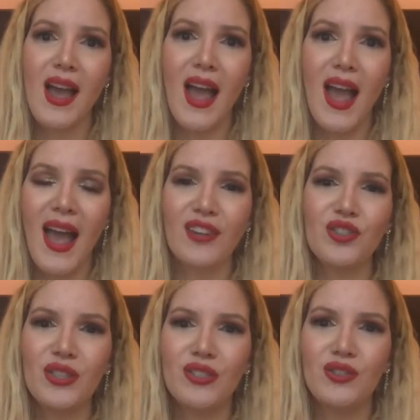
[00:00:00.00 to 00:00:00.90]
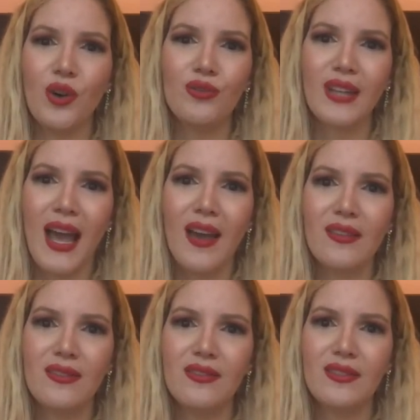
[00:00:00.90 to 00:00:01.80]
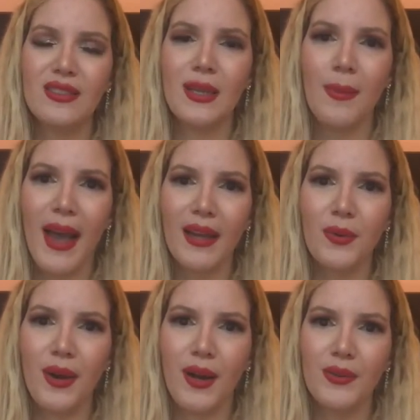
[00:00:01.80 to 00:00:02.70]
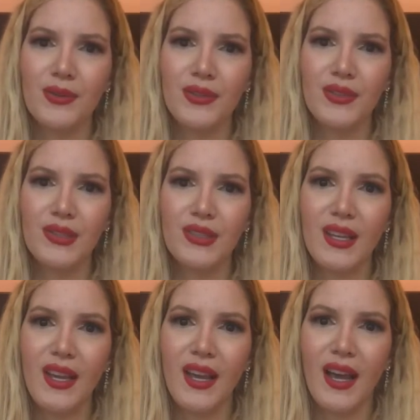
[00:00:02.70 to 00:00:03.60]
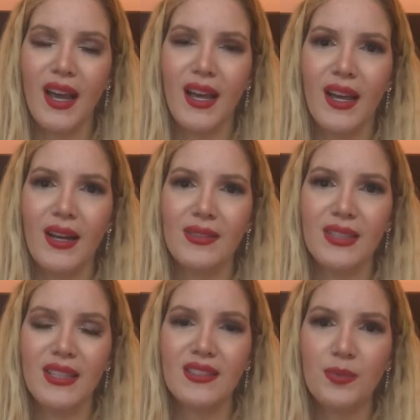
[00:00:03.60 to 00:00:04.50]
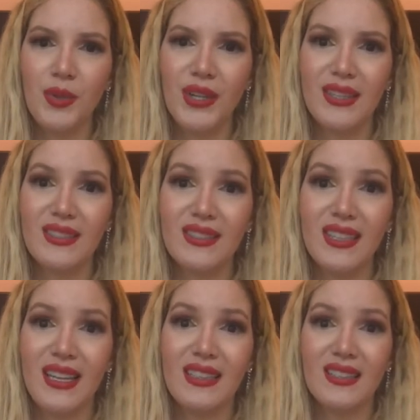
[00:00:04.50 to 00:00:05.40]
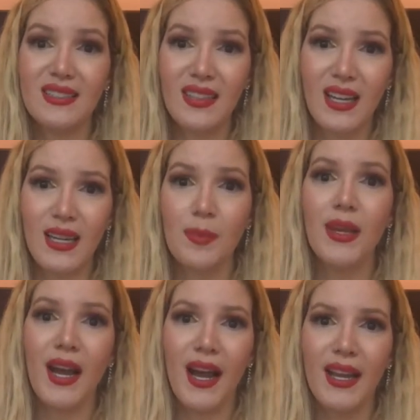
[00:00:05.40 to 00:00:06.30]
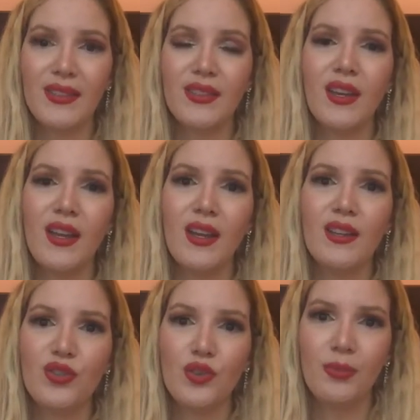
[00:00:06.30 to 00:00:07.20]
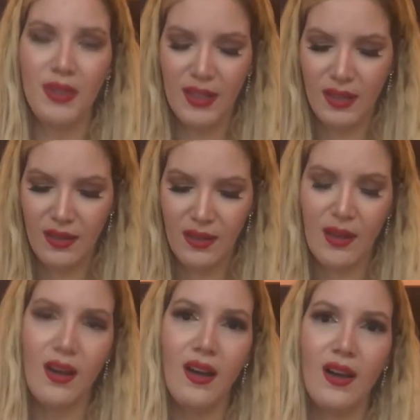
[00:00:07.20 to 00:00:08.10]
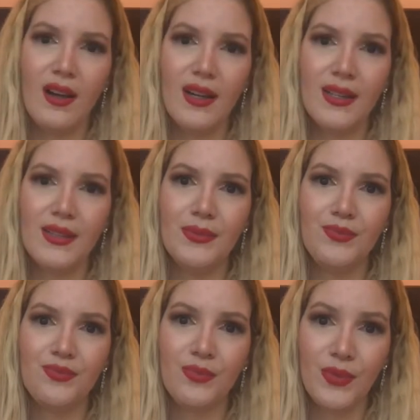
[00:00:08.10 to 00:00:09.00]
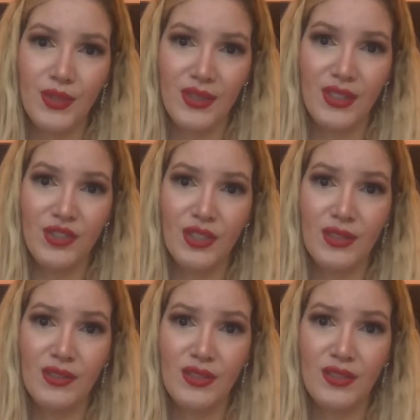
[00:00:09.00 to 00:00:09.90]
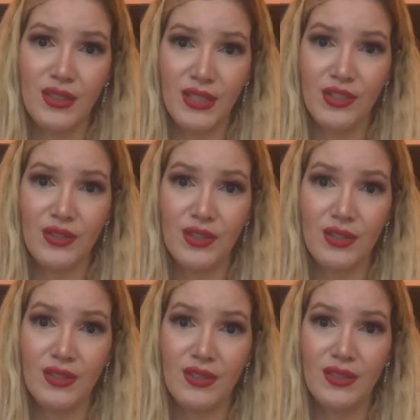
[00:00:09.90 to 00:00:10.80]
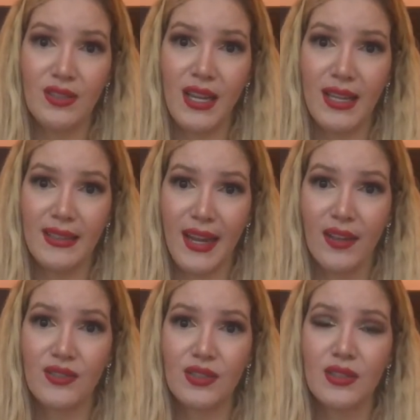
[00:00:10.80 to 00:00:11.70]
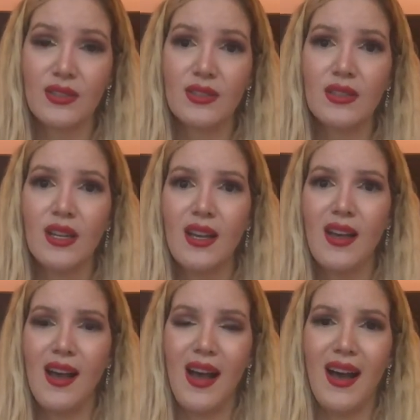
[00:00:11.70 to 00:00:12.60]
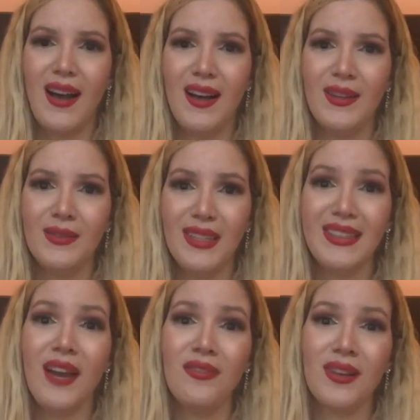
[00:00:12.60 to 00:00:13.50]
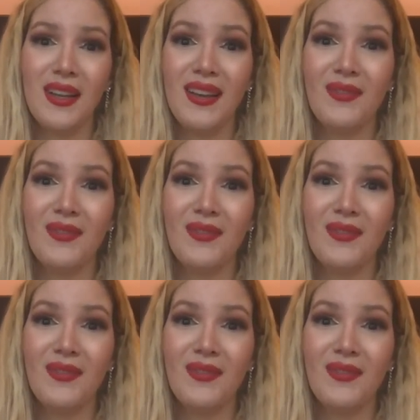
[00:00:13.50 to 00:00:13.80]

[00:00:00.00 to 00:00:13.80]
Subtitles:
actually don't have the background, the experience and the study behind to be musicians, teachers and dancers, and definitely